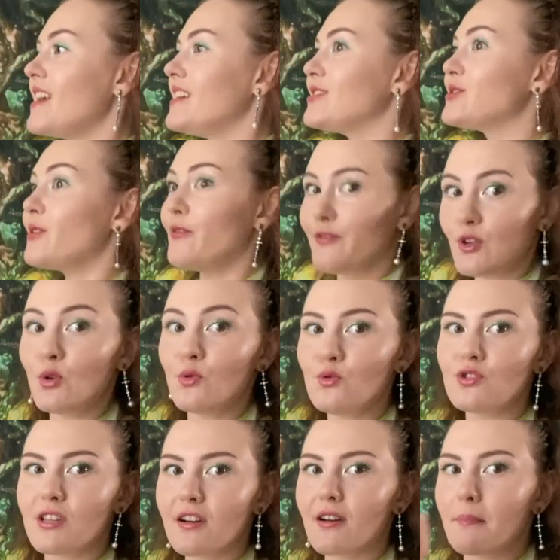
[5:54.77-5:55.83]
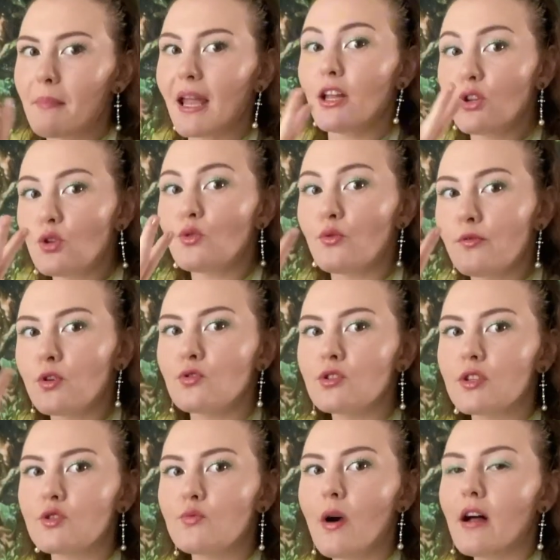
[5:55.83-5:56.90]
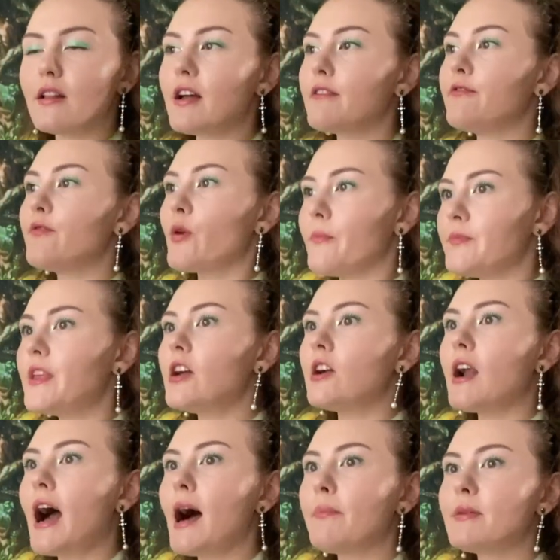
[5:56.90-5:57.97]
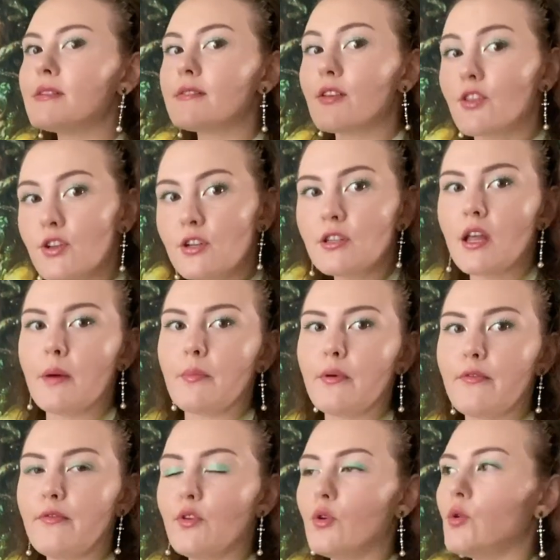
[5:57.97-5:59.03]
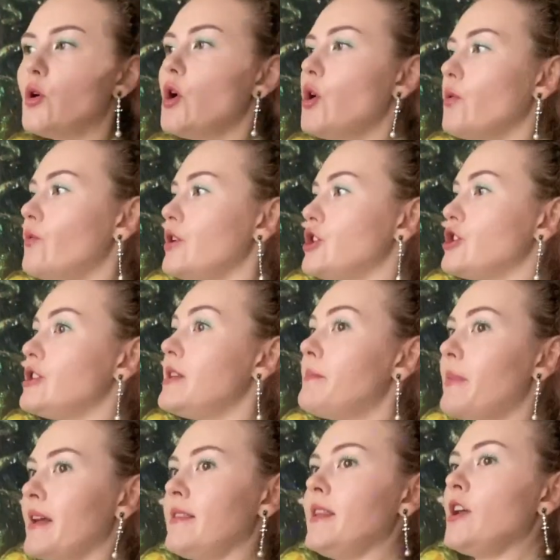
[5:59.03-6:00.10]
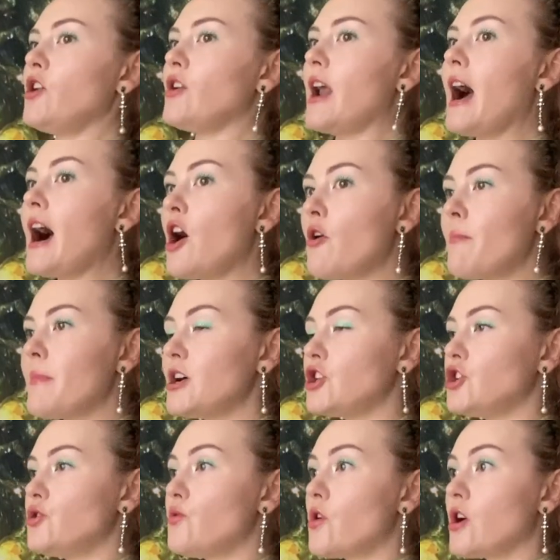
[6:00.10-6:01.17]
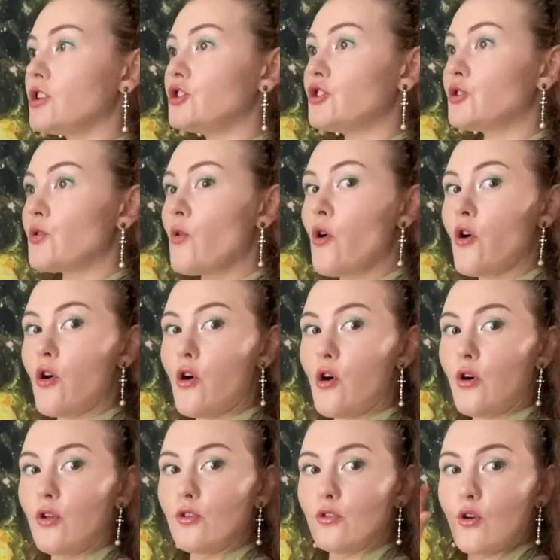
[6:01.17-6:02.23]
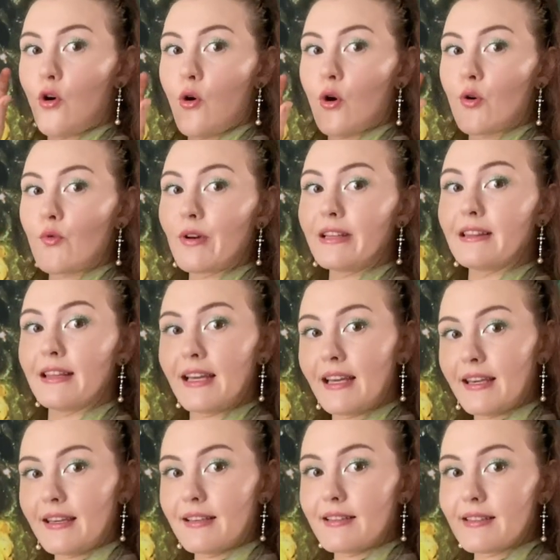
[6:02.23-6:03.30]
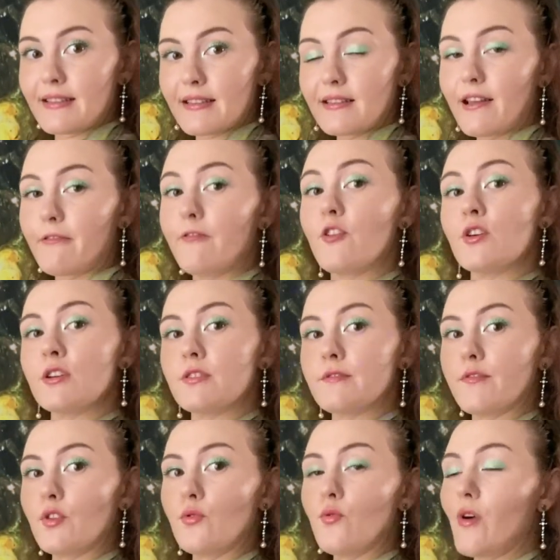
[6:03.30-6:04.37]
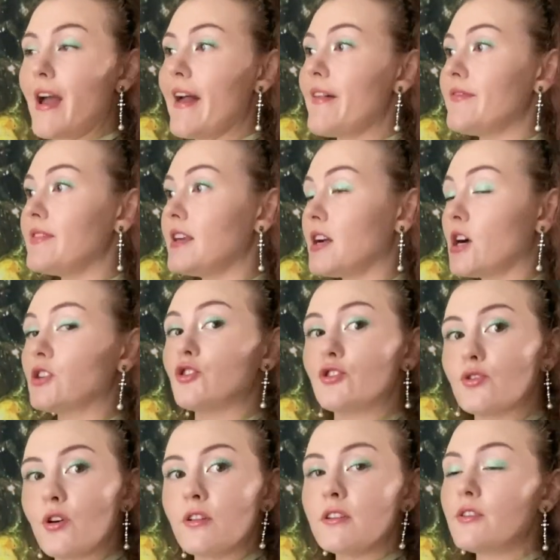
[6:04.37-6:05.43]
So views, there are main two views as well. And from there happens a third type of view, which depending on how much you control or release the first view and the control